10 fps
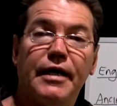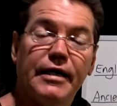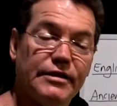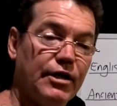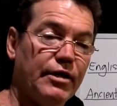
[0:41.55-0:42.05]

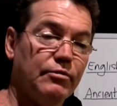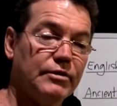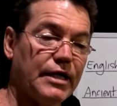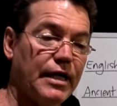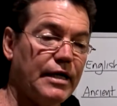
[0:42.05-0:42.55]
So it
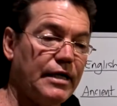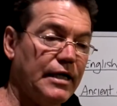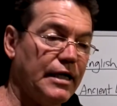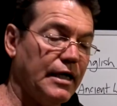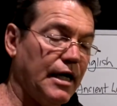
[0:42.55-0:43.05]
was a
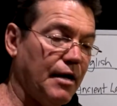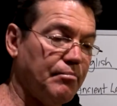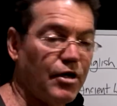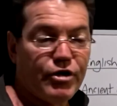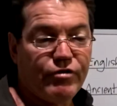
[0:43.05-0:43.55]

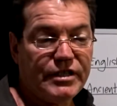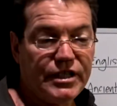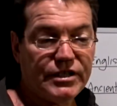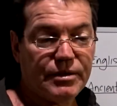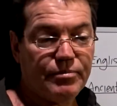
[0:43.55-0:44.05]
monetary
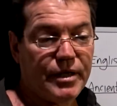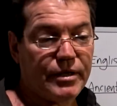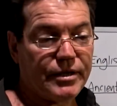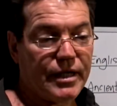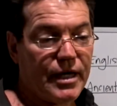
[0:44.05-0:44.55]
system
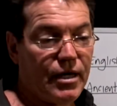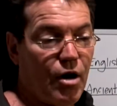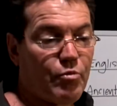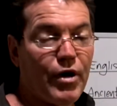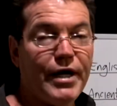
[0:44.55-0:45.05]
that
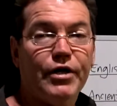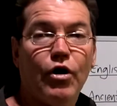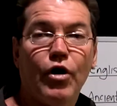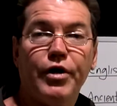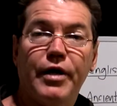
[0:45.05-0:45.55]
operated
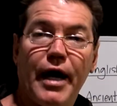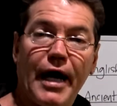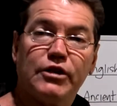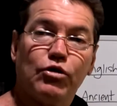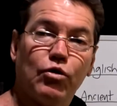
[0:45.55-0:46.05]
on
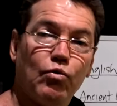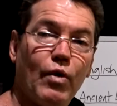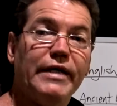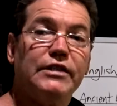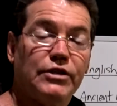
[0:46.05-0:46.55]
actual
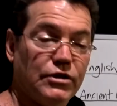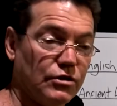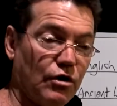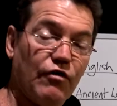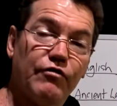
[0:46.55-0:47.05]

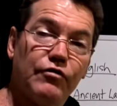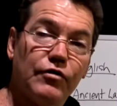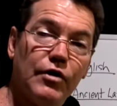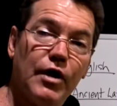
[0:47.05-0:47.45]
weights of